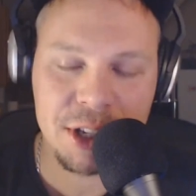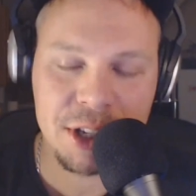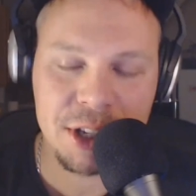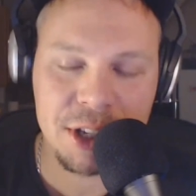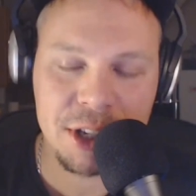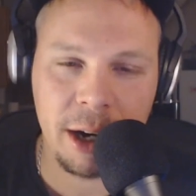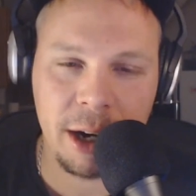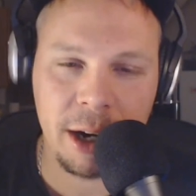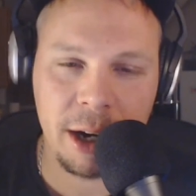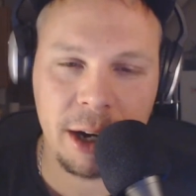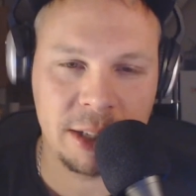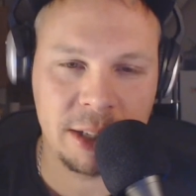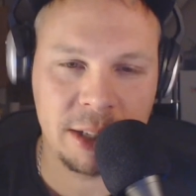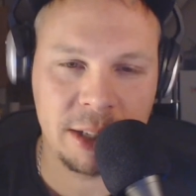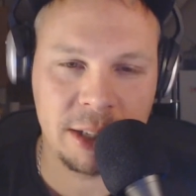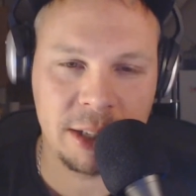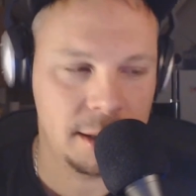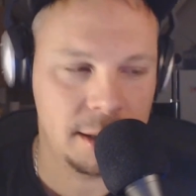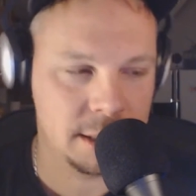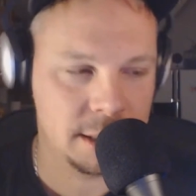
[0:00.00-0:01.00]
to work at
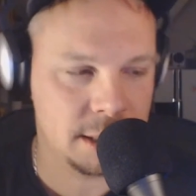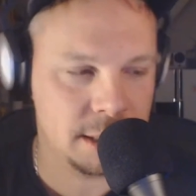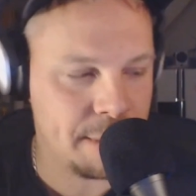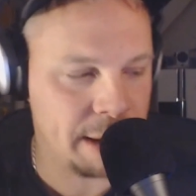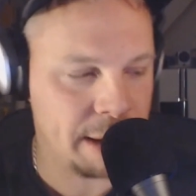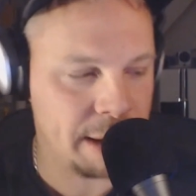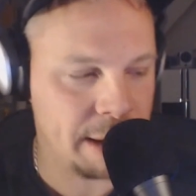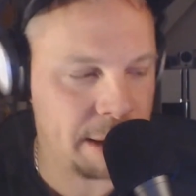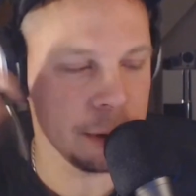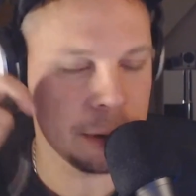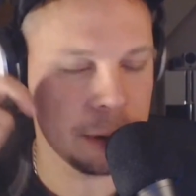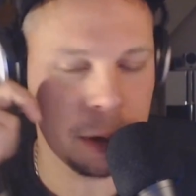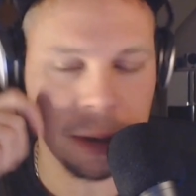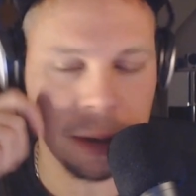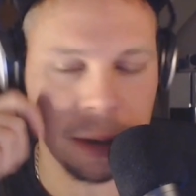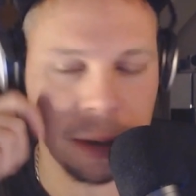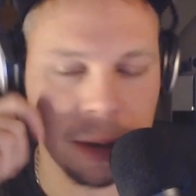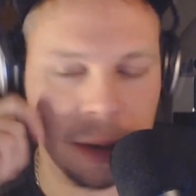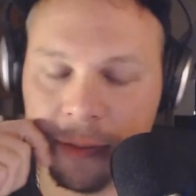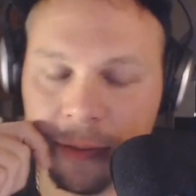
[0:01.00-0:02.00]
McDonald's. Not many people know
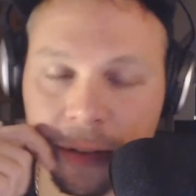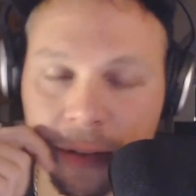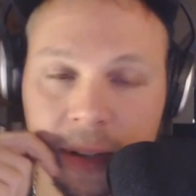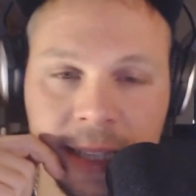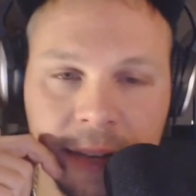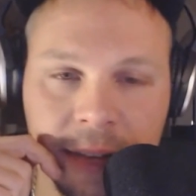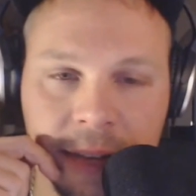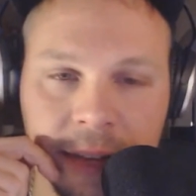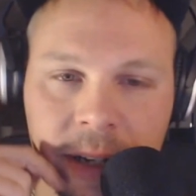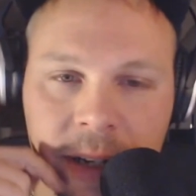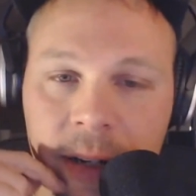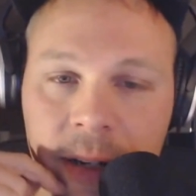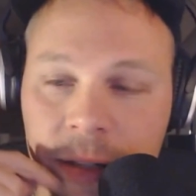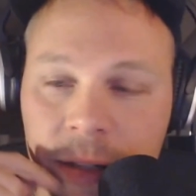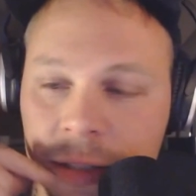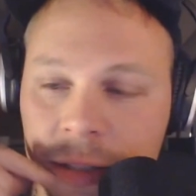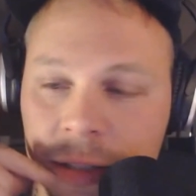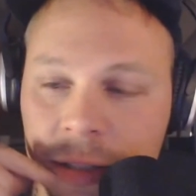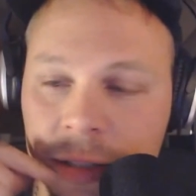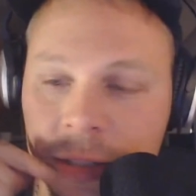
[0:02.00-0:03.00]
that, for 7
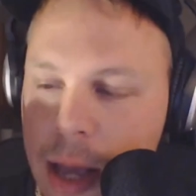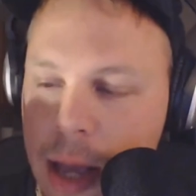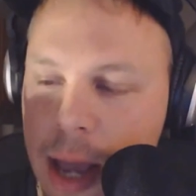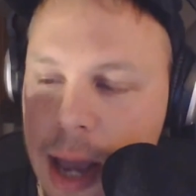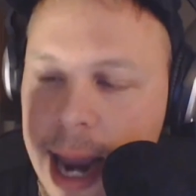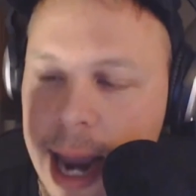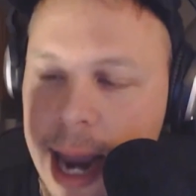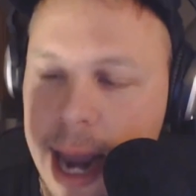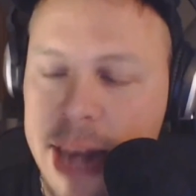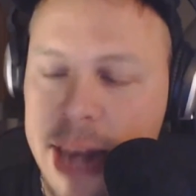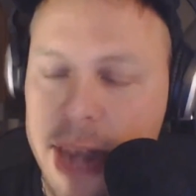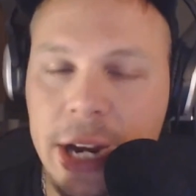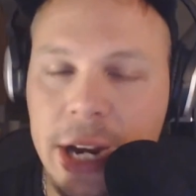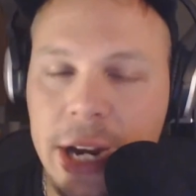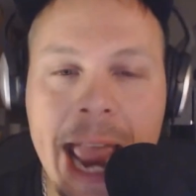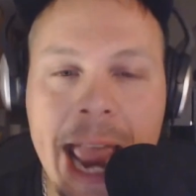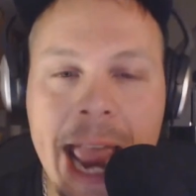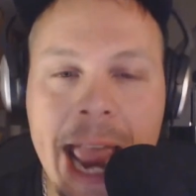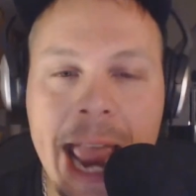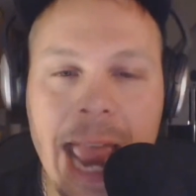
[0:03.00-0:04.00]
years. And you get in the
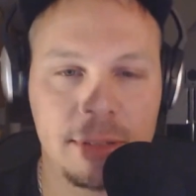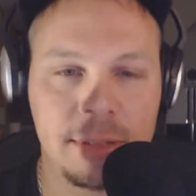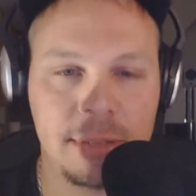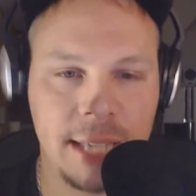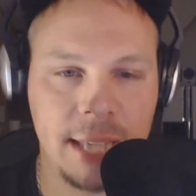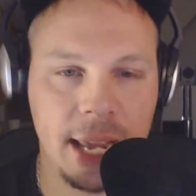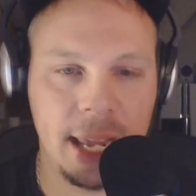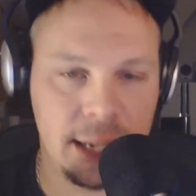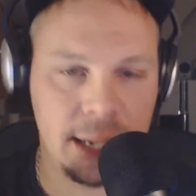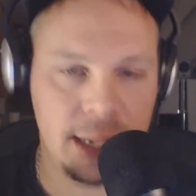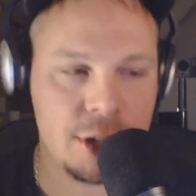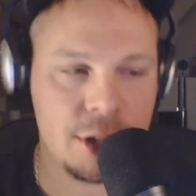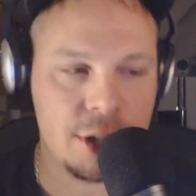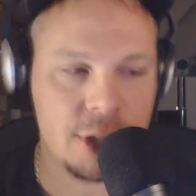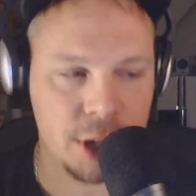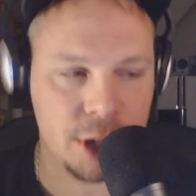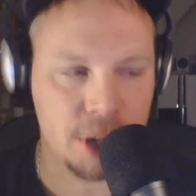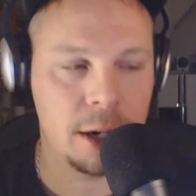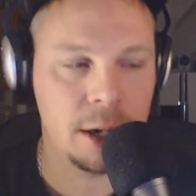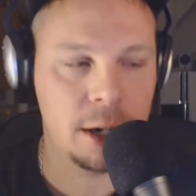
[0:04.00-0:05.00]
habit of saying yes,
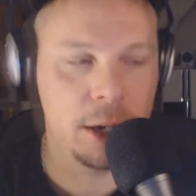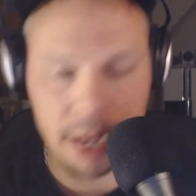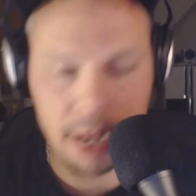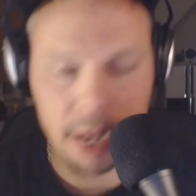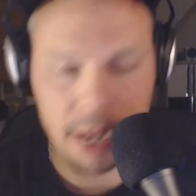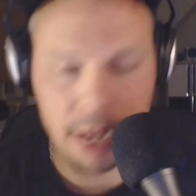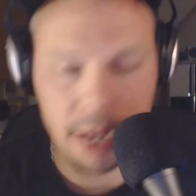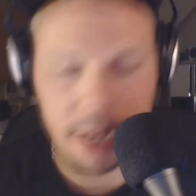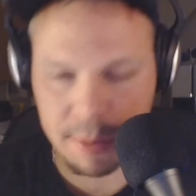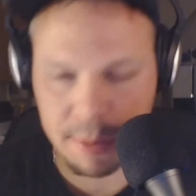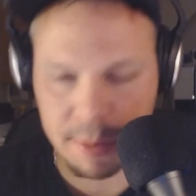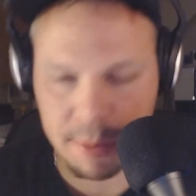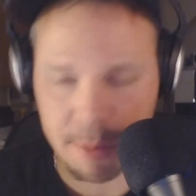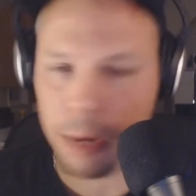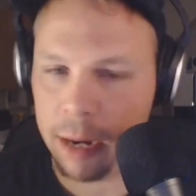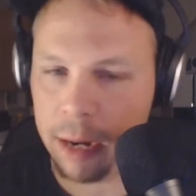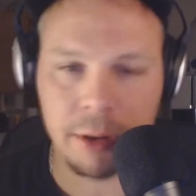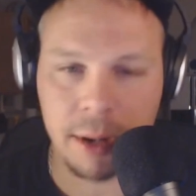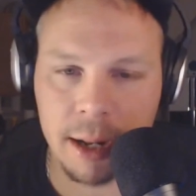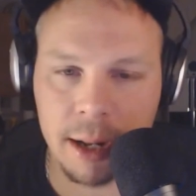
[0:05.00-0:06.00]
sir, yes, ma'am,
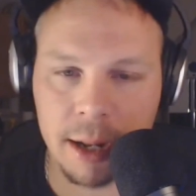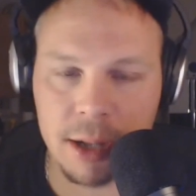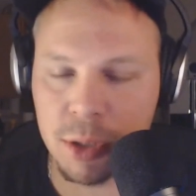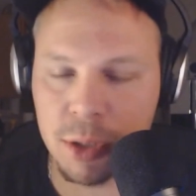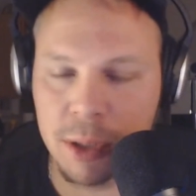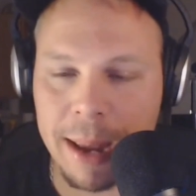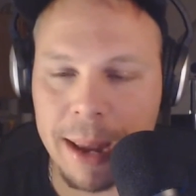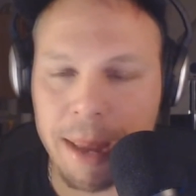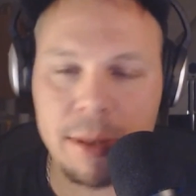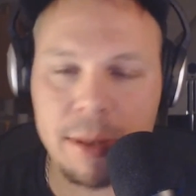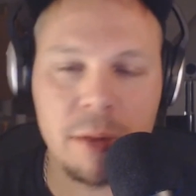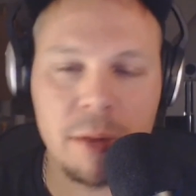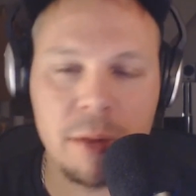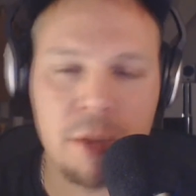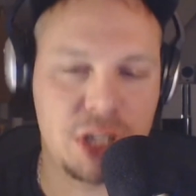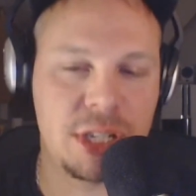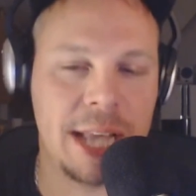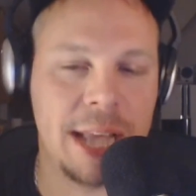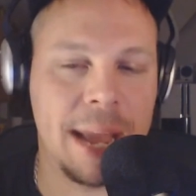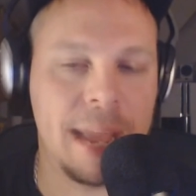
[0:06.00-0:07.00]
whatever it is. So maybe it was
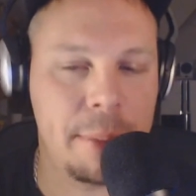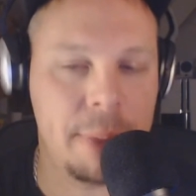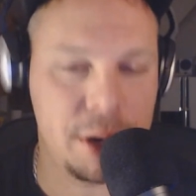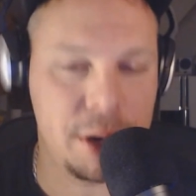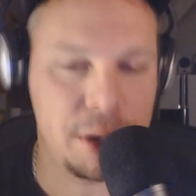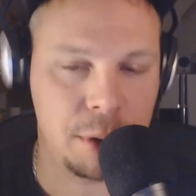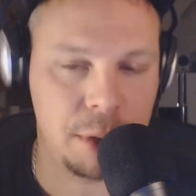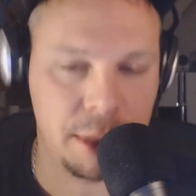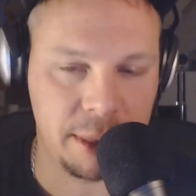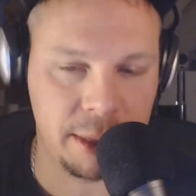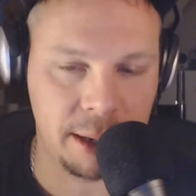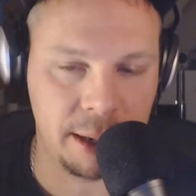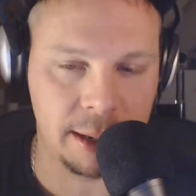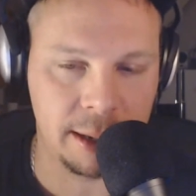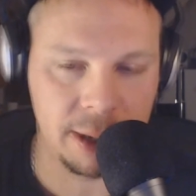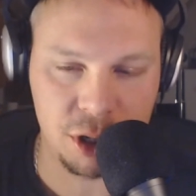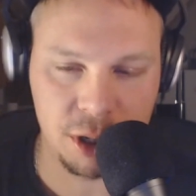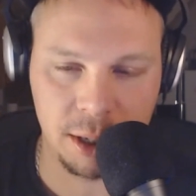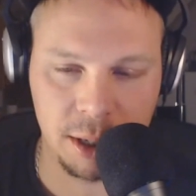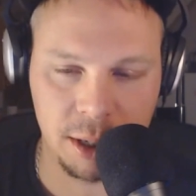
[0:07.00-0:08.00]
just a habitual thing that
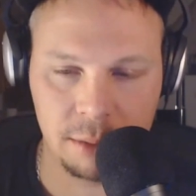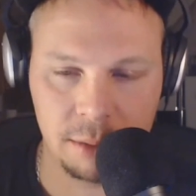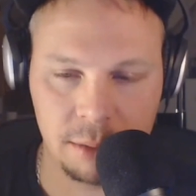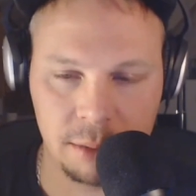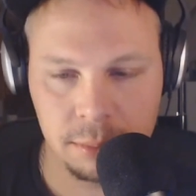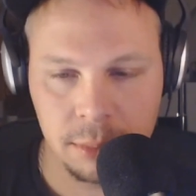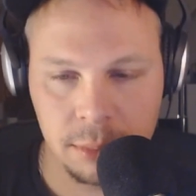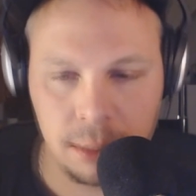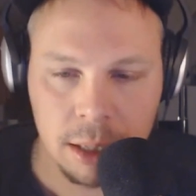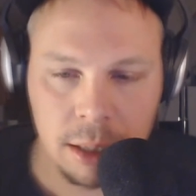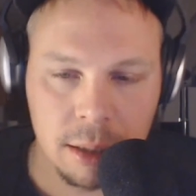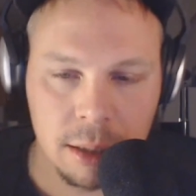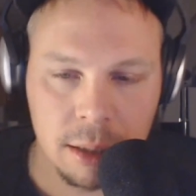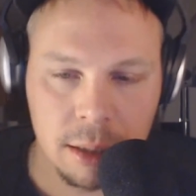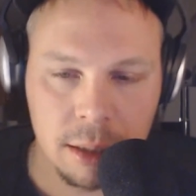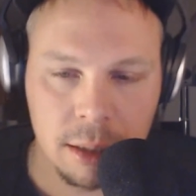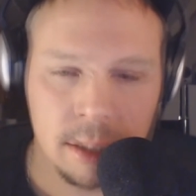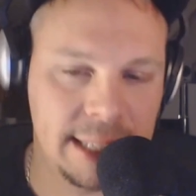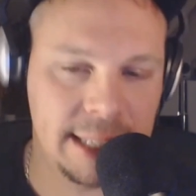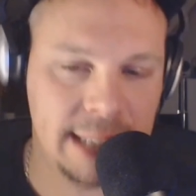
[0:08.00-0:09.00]
she
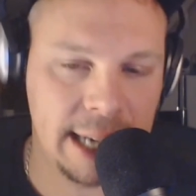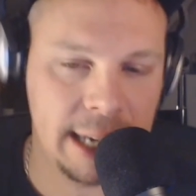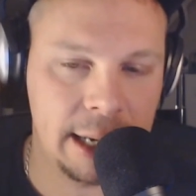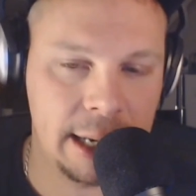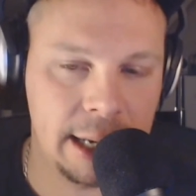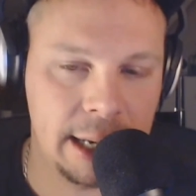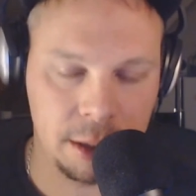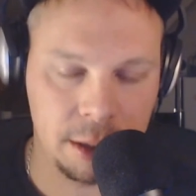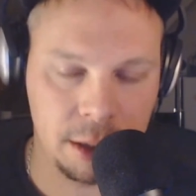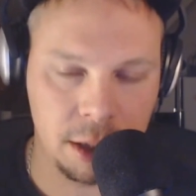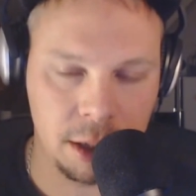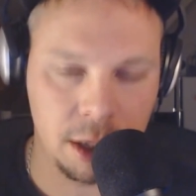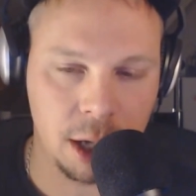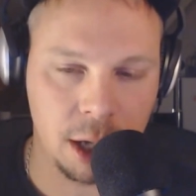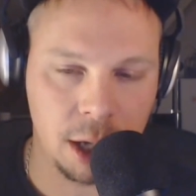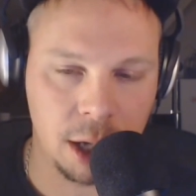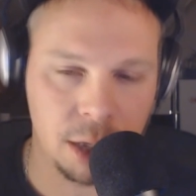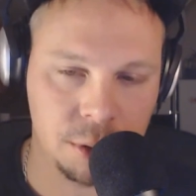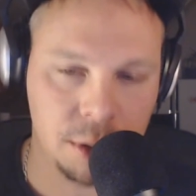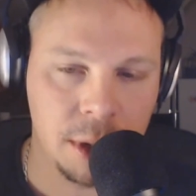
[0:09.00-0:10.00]
accidentally called
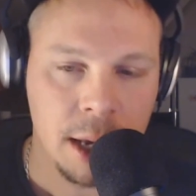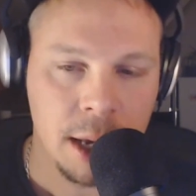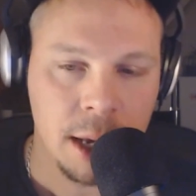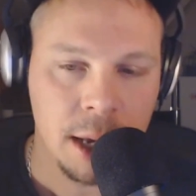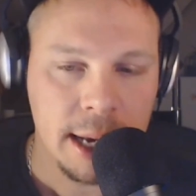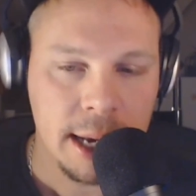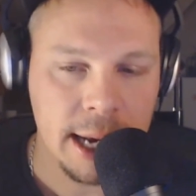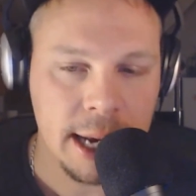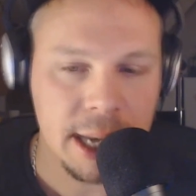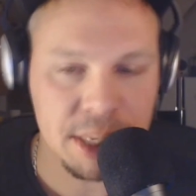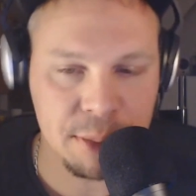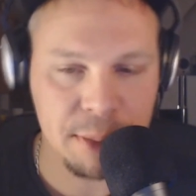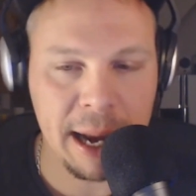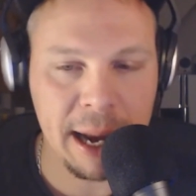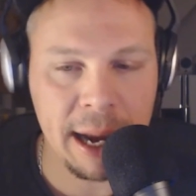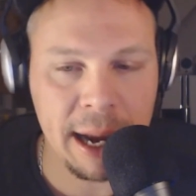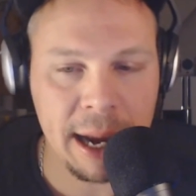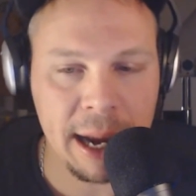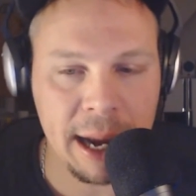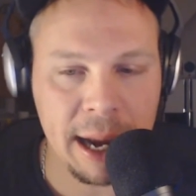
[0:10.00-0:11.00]
you yes,
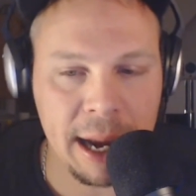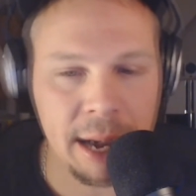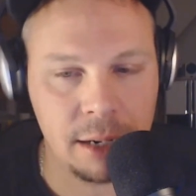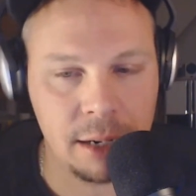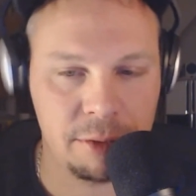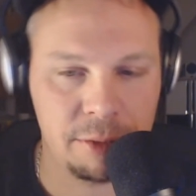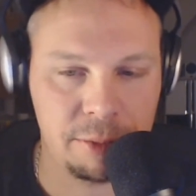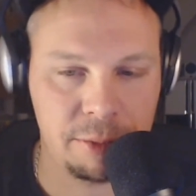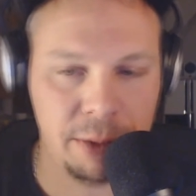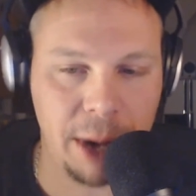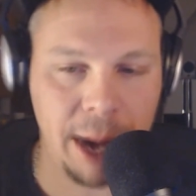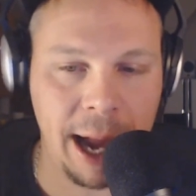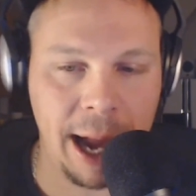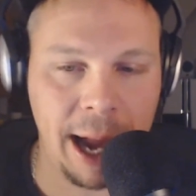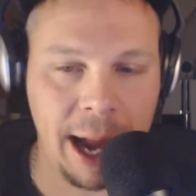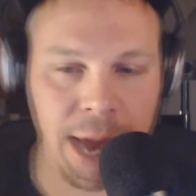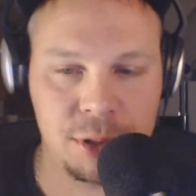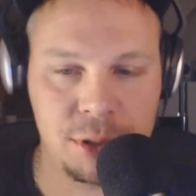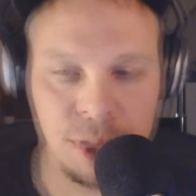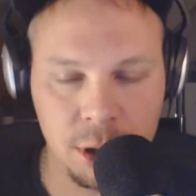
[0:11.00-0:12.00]
ma'am, instead of
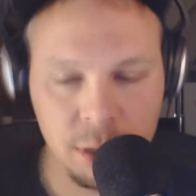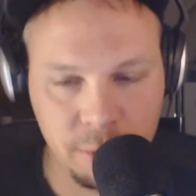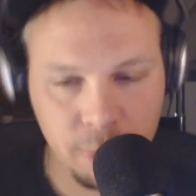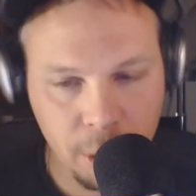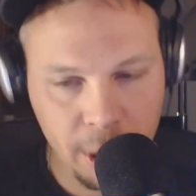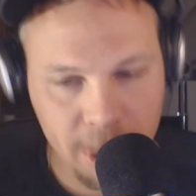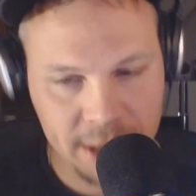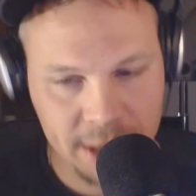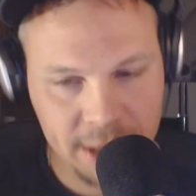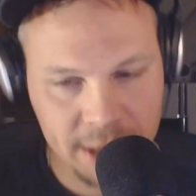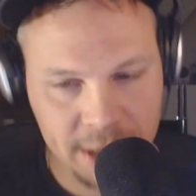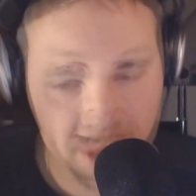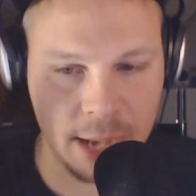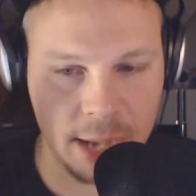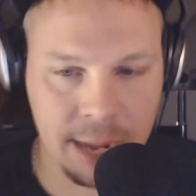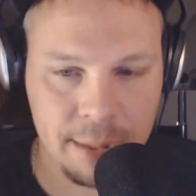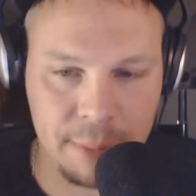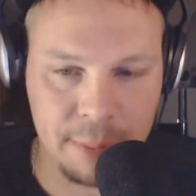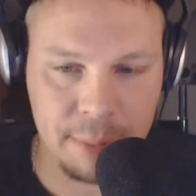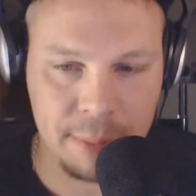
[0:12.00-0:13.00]
perhaps your voice at the time. Maybe